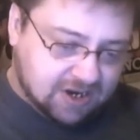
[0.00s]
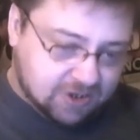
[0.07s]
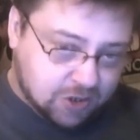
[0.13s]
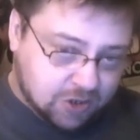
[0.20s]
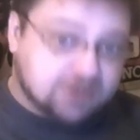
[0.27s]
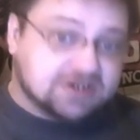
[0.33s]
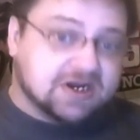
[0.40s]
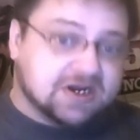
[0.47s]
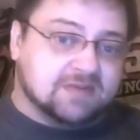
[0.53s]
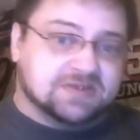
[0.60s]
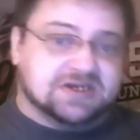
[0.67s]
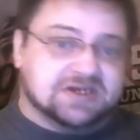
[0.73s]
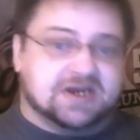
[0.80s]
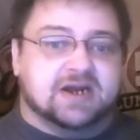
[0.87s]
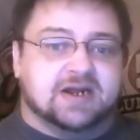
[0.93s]
nurse
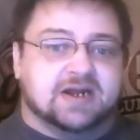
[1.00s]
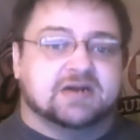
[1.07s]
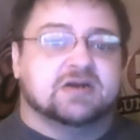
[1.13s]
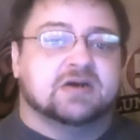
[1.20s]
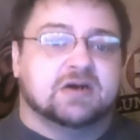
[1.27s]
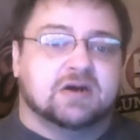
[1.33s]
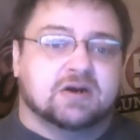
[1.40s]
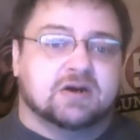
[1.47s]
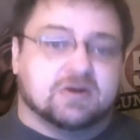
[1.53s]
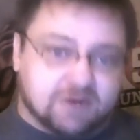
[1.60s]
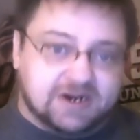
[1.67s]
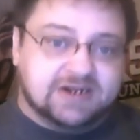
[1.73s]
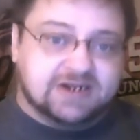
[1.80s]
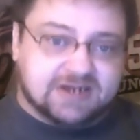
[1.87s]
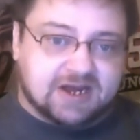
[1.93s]
comes in and
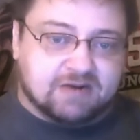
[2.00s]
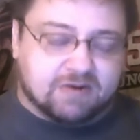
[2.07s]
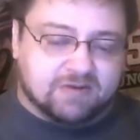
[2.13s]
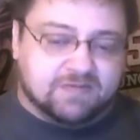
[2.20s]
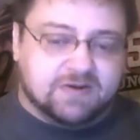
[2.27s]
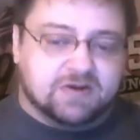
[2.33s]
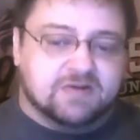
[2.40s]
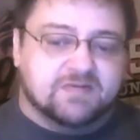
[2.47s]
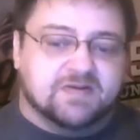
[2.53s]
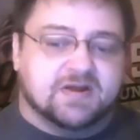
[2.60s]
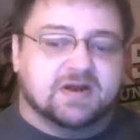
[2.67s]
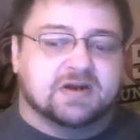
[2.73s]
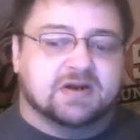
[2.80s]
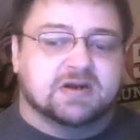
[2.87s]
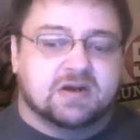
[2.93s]
reads that review,
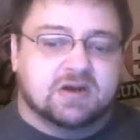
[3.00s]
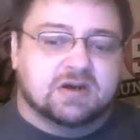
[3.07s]
then